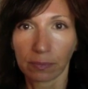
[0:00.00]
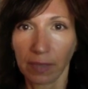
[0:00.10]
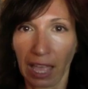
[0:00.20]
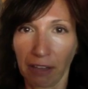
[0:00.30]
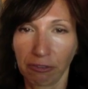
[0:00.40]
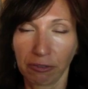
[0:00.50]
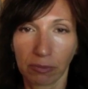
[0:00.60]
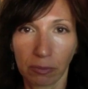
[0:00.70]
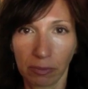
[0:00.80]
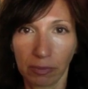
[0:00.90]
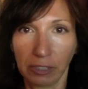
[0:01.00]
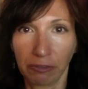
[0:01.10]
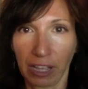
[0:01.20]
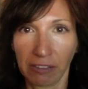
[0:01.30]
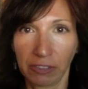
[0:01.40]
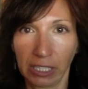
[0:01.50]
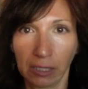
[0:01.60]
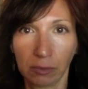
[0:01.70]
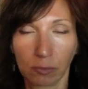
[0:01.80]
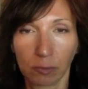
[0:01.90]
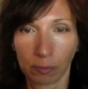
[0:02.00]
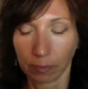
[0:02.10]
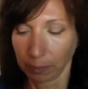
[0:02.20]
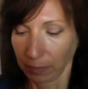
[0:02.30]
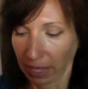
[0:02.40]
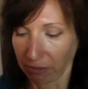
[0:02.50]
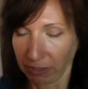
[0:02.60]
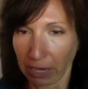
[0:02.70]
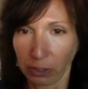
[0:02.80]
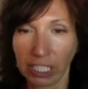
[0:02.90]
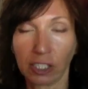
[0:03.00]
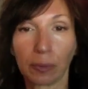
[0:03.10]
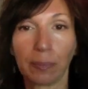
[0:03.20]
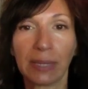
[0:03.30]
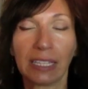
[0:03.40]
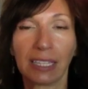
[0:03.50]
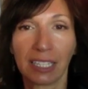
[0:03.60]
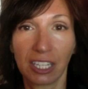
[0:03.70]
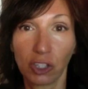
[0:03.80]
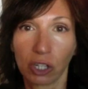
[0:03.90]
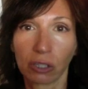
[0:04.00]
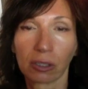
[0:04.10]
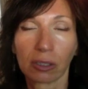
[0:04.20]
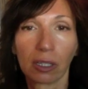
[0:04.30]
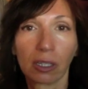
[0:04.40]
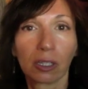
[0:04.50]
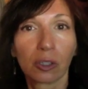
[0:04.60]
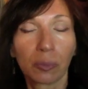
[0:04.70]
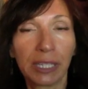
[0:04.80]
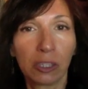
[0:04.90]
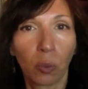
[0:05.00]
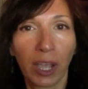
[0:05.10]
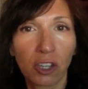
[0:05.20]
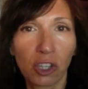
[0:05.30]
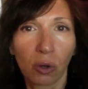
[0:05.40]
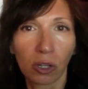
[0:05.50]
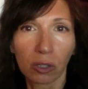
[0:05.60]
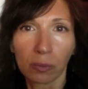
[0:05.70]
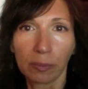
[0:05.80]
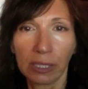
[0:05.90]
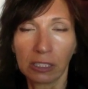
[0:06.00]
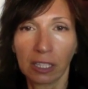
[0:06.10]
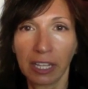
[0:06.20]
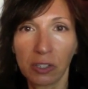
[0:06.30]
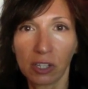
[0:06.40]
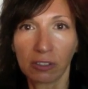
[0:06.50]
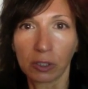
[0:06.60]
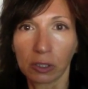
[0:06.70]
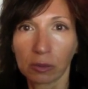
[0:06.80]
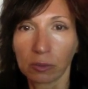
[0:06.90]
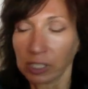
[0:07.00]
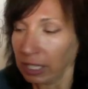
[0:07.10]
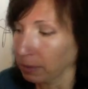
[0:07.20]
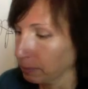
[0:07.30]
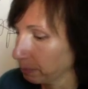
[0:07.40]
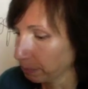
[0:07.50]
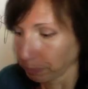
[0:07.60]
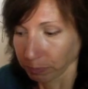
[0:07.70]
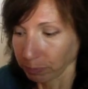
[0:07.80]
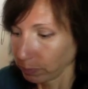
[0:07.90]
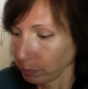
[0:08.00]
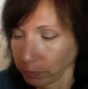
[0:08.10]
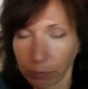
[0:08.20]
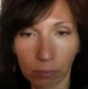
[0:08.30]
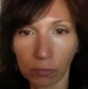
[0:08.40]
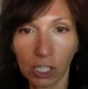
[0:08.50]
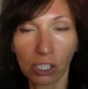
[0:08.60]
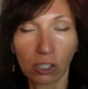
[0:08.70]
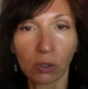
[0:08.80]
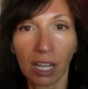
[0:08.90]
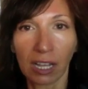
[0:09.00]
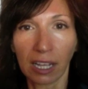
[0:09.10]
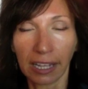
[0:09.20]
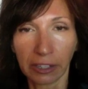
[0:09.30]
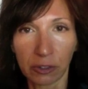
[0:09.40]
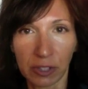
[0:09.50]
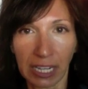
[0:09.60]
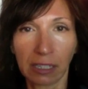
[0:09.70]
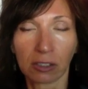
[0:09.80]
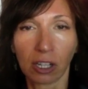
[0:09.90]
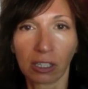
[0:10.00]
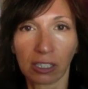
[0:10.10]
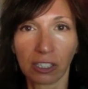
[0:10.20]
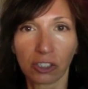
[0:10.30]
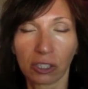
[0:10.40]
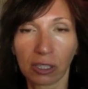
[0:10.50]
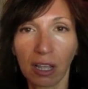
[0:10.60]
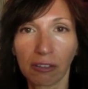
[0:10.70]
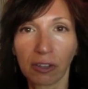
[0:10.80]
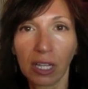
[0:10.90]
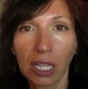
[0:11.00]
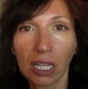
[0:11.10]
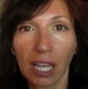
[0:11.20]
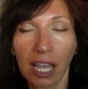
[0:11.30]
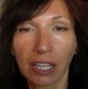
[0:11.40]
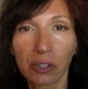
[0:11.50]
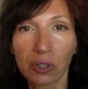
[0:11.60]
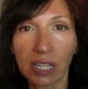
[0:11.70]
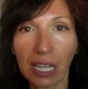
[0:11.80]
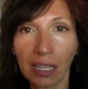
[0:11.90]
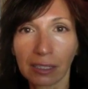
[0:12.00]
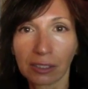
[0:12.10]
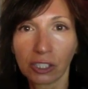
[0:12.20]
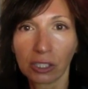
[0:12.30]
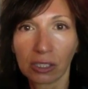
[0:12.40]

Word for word: half in five D, half down here, being the teacher, being the way shower, being the light server, saying, you know, I, I understand unconditional love, I understand